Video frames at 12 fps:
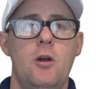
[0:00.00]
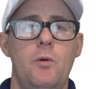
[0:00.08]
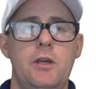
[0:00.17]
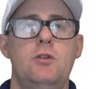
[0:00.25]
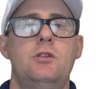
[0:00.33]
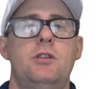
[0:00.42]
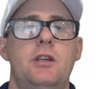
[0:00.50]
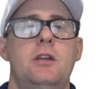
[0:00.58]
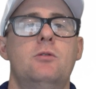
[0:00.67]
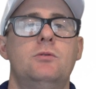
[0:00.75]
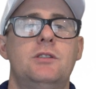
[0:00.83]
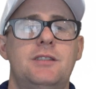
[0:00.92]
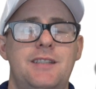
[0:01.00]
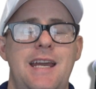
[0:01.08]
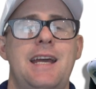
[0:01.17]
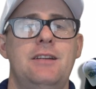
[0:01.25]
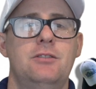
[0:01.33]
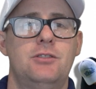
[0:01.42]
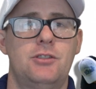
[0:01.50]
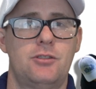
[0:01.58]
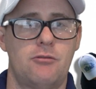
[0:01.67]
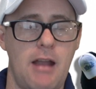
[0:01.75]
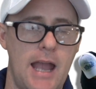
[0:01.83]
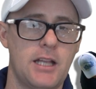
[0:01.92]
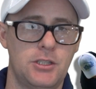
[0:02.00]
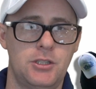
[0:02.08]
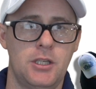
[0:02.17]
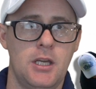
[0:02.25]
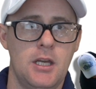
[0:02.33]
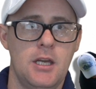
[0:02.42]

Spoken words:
we use a thing called standard scratch.